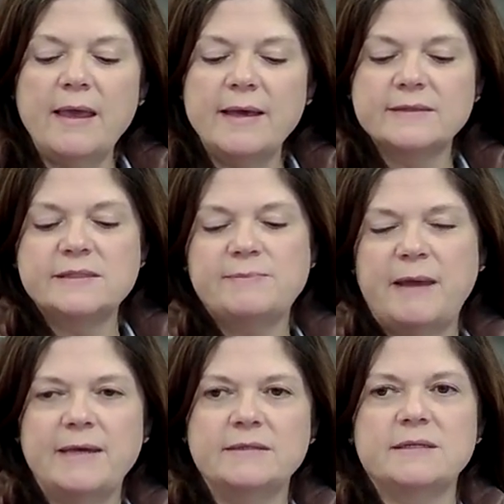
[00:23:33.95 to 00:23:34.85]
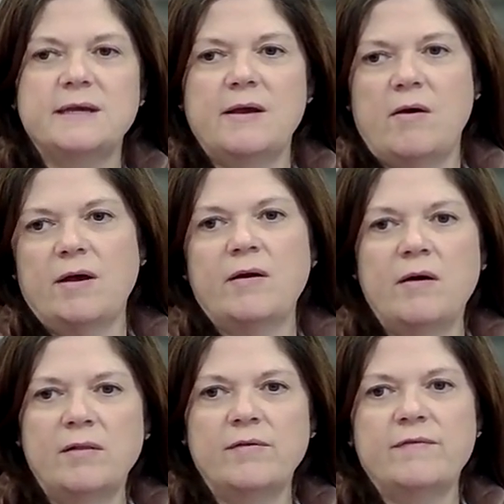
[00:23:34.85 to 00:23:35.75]
expanding on
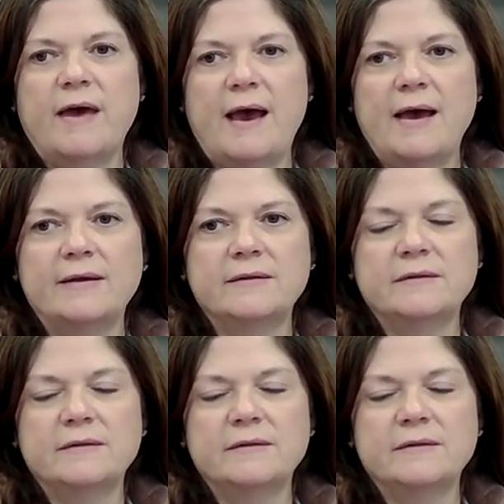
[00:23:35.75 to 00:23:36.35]
all of that,